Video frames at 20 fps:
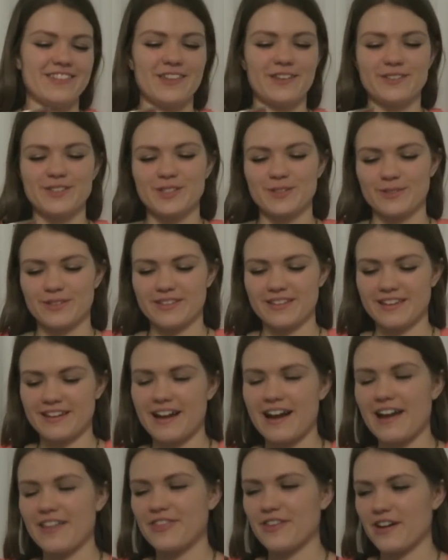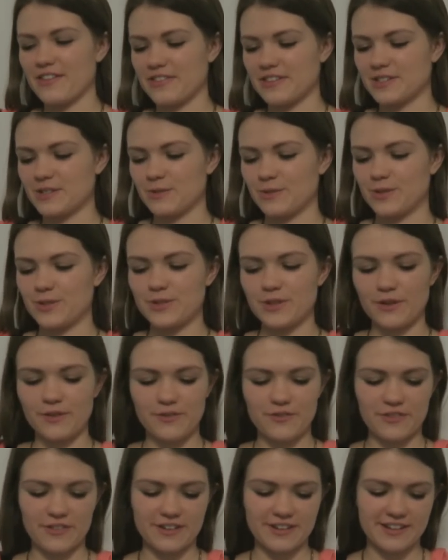that was, I thought this was
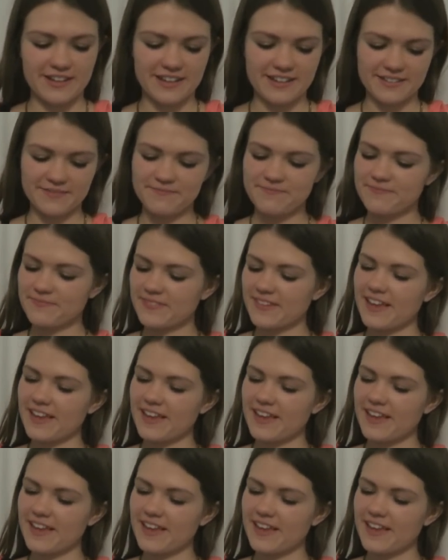so funny and